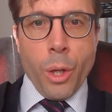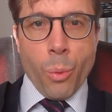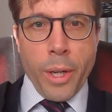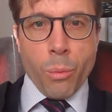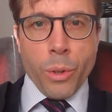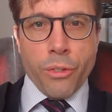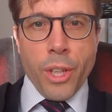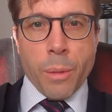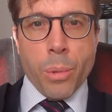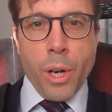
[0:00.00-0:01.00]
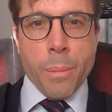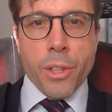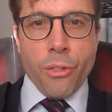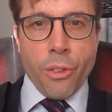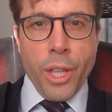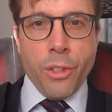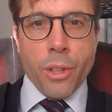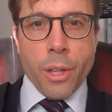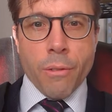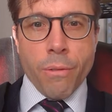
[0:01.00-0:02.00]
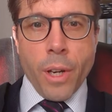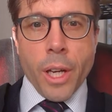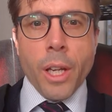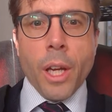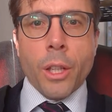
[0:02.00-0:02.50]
We will seek parameters theta and phi